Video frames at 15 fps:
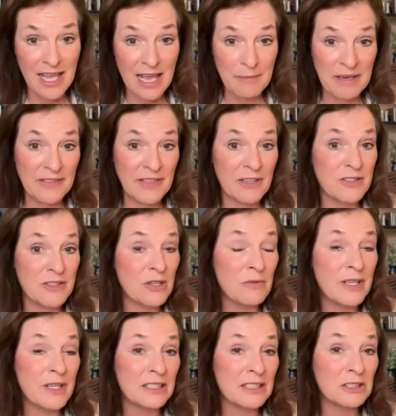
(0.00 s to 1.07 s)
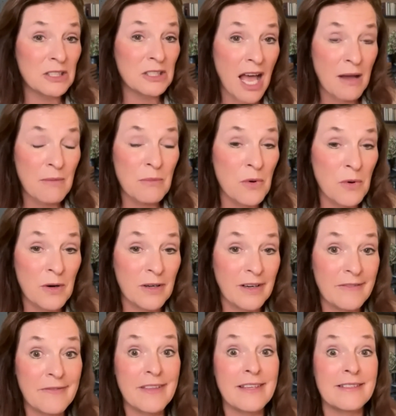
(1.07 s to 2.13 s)
I mean, they're doing a lot more
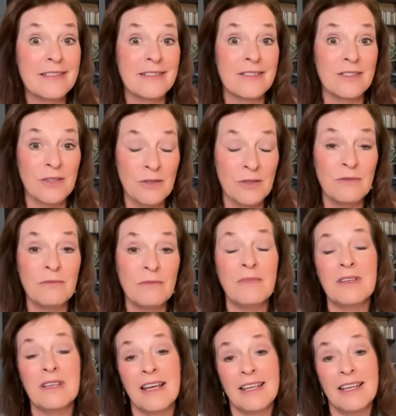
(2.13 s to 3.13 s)
of this Zoom